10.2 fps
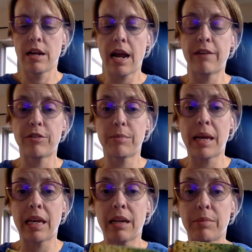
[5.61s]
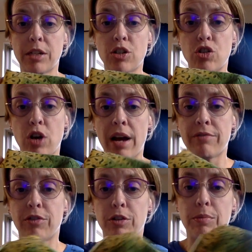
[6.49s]
after making a bunch of
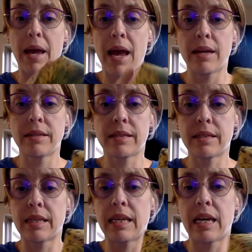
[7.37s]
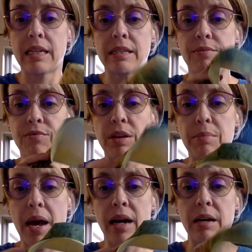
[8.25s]
trifold masks and getting some
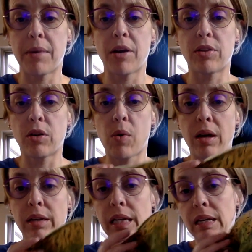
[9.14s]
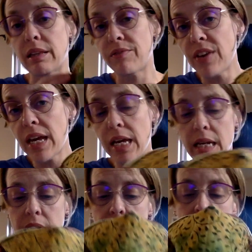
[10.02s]
feedback about the quality of the
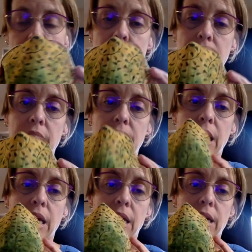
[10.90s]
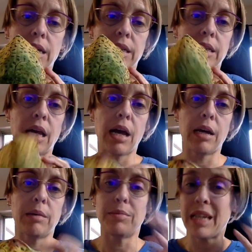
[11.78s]
fit and the
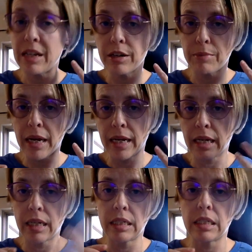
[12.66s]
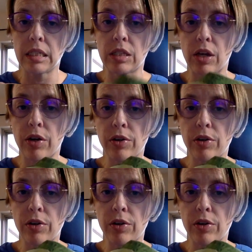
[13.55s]
ear bands. So